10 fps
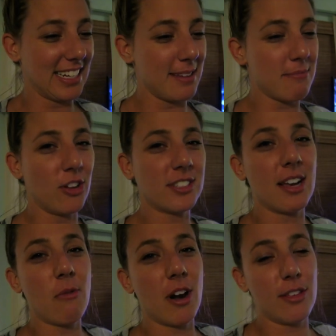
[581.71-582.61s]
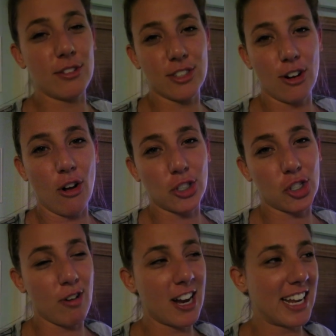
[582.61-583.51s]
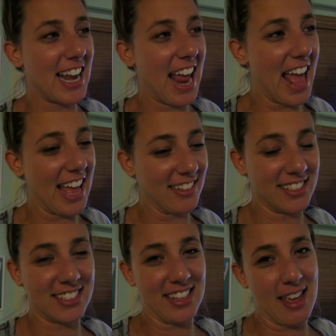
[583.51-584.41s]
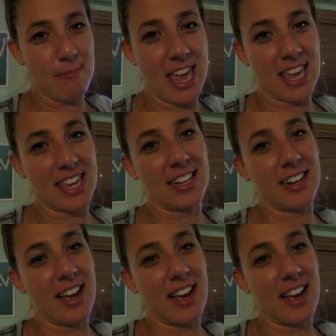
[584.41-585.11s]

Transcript: It looks like one of those little shrunken heads that they make in